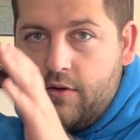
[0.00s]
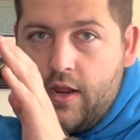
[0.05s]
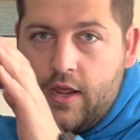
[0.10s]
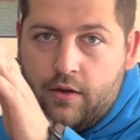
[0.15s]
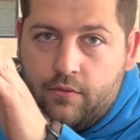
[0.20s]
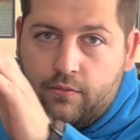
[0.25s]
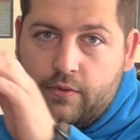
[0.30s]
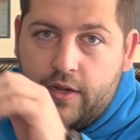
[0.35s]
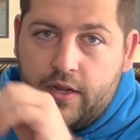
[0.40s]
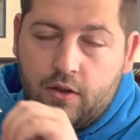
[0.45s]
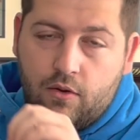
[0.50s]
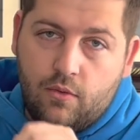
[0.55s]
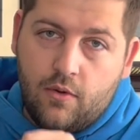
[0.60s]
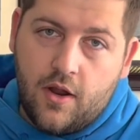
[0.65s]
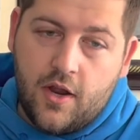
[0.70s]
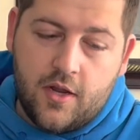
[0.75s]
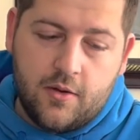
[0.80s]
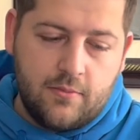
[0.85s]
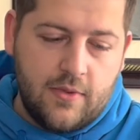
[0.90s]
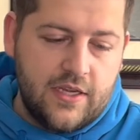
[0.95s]
and
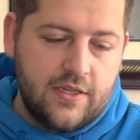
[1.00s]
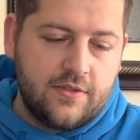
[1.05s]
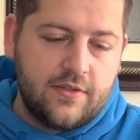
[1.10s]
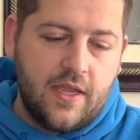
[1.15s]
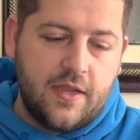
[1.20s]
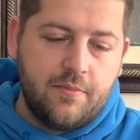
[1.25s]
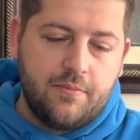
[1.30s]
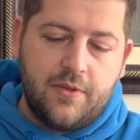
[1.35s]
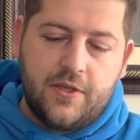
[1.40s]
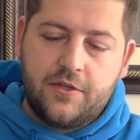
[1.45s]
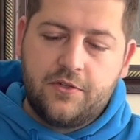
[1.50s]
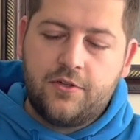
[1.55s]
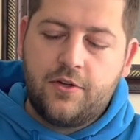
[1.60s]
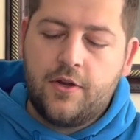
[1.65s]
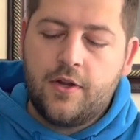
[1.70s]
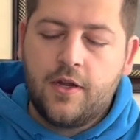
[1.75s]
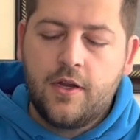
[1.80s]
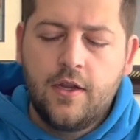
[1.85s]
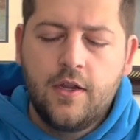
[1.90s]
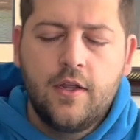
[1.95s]
reacquiring my sight
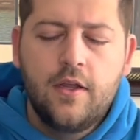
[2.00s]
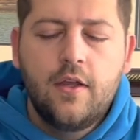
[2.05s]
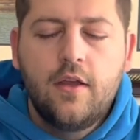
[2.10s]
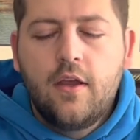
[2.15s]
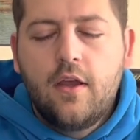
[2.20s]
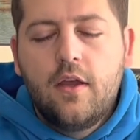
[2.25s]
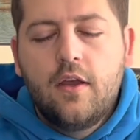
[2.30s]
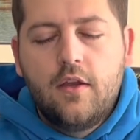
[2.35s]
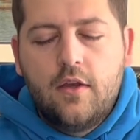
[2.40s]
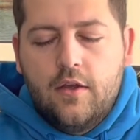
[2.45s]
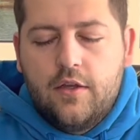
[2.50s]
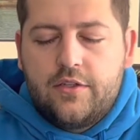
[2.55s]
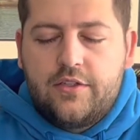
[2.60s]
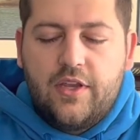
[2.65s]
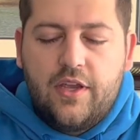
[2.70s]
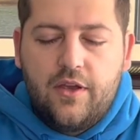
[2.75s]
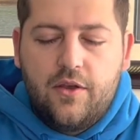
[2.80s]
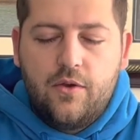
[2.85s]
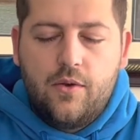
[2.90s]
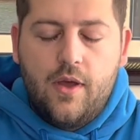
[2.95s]
picture.
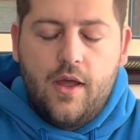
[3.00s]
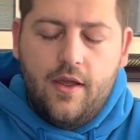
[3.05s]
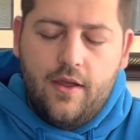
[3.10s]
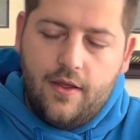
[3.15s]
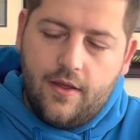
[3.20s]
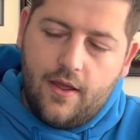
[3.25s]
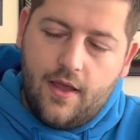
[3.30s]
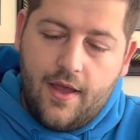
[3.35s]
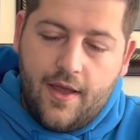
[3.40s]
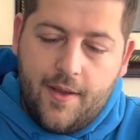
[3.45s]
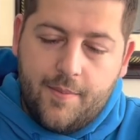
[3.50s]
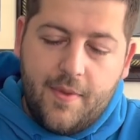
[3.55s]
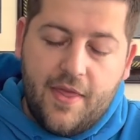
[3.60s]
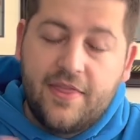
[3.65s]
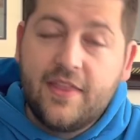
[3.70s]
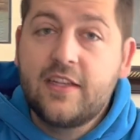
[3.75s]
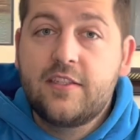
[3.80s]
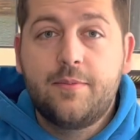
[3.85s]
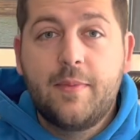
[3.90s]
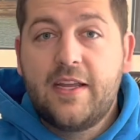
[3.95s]
So
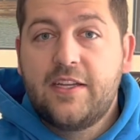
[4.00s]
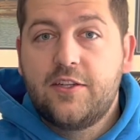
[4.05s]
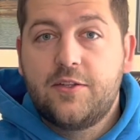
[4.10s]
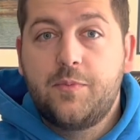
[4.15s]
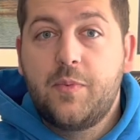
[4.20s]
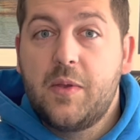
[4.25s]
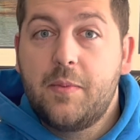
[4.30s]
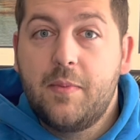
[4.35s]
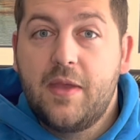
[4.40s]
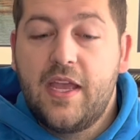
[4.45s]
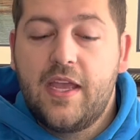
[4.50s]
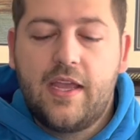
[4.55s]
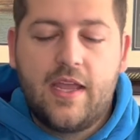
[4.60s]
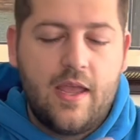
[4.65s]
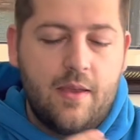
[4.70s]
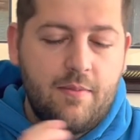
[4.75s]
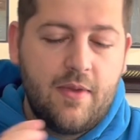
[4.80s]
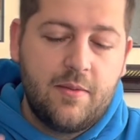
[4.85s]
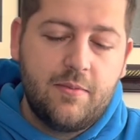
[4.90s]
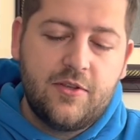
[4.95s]
this may just be me,
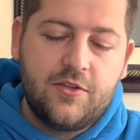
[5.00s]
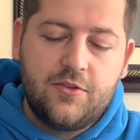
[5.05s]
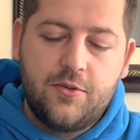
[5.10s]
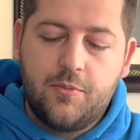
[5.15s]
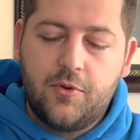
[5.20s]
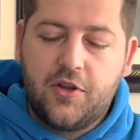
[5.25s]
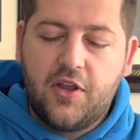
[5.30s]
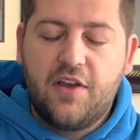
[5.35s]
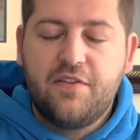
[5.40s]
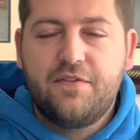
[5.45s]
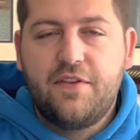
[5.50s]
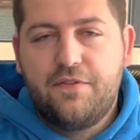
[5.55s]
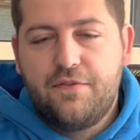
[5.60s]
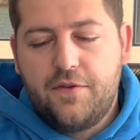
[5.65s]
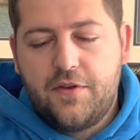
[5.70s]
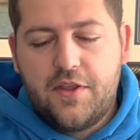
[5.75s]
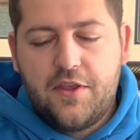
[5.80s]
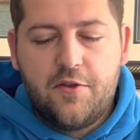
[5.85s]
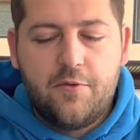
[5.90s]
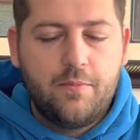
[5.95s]
it may be super comfy for
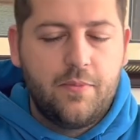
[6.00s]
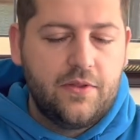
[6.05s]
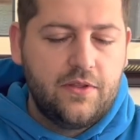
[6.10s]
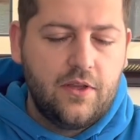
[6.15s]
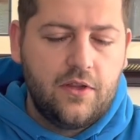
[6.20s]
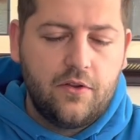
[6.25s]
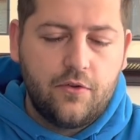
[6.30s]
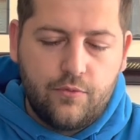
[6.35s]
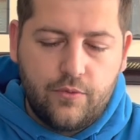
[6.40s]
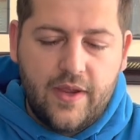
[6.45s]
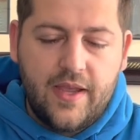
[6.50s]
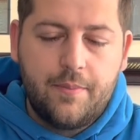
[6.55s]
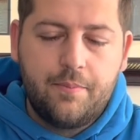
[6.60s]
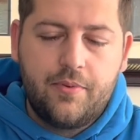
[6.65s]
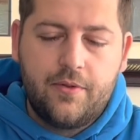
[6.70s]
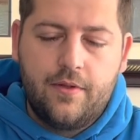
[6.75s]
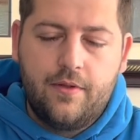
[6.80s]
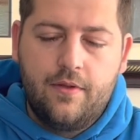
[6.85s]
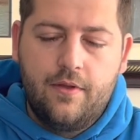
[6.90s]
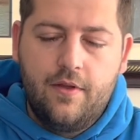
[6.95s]
you, but the
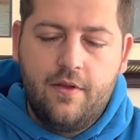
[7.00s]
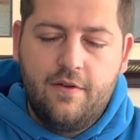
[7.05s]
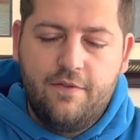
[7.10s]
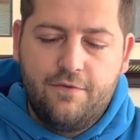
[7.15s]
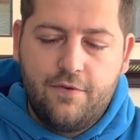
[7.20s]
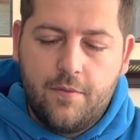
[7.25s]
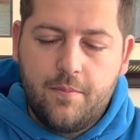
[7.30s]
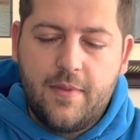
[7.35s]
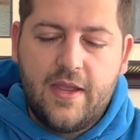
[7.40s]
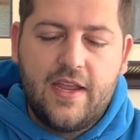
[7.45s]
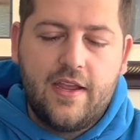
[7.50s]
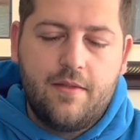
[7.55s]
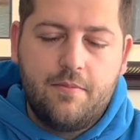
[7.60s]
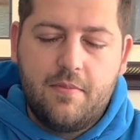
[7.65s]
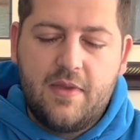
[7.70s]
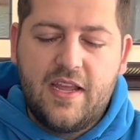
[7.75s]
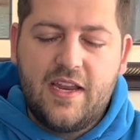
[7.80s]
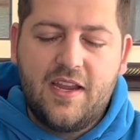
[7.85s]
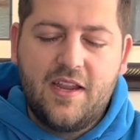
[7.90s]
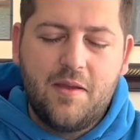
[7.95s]
grip for me in
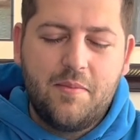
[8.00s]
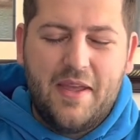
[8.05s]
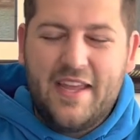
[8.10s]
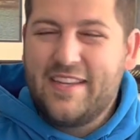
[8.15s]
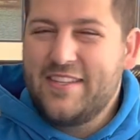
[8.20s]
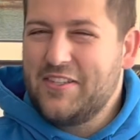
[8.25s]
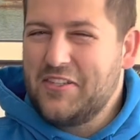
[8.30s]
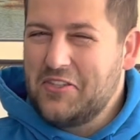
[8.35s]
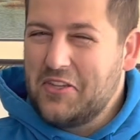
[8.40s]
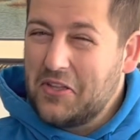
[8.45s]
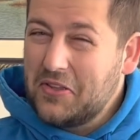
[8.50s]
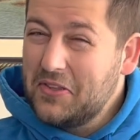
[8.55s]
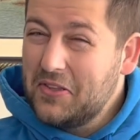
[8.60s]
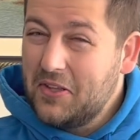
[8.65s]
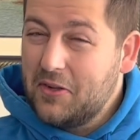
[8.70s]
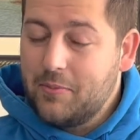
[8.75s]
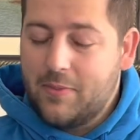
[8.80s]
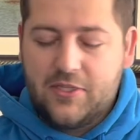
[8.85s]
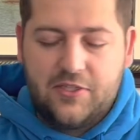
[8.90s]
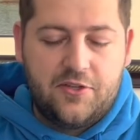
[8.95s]
medium is just a
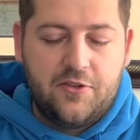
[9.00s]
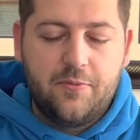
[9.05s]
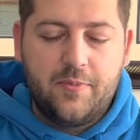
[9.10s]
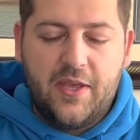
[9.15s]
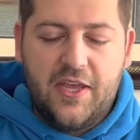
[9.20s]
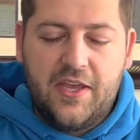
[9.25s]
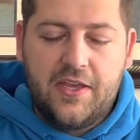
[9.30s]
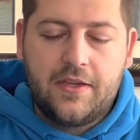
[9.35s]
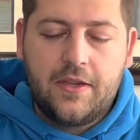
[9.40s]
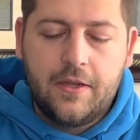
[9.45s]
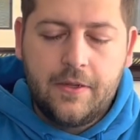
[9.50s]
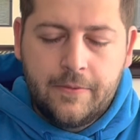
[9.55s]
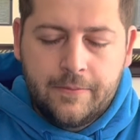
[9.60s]
little bit too big.